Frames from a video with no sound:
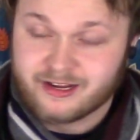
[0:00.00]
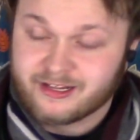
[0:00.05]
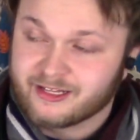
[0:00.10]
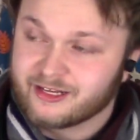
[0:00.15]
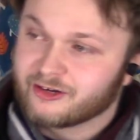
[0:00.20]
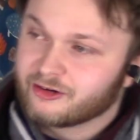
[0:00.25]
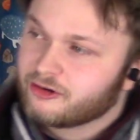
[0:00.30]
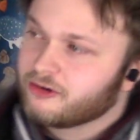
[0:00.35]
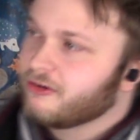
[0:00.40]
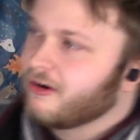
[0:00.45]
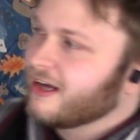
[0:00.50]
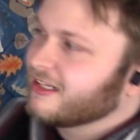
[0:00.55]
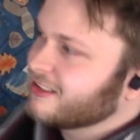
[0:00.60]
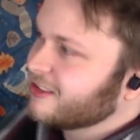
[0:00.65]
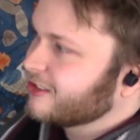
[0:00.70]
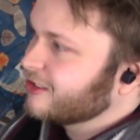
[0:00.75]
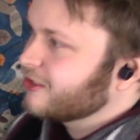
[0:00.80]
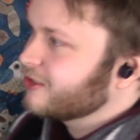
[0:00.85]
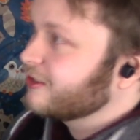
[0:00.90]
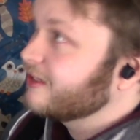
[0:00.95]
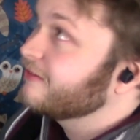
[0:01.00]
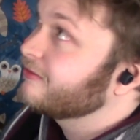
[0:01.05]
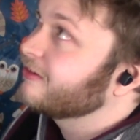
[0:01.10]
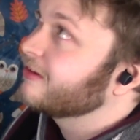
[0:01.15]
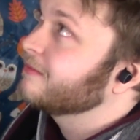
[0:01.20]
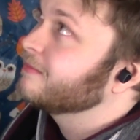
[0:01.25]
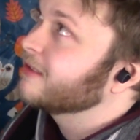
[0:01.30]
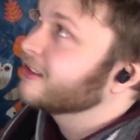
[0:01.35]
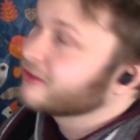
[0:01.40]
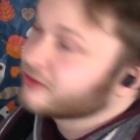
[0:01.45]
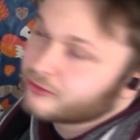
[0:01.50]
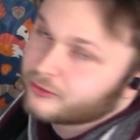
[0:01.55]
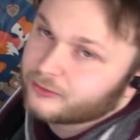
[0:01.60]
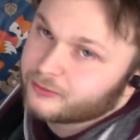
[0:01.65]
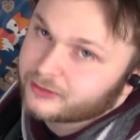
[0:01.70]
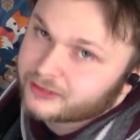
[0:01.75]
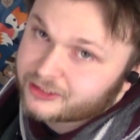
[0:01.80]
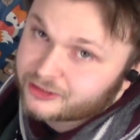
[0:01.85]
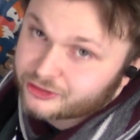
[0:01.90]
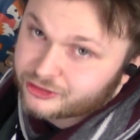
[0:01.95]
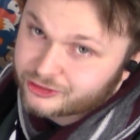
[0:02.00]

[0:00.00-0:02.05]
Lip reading: and then across the street from the middle school was our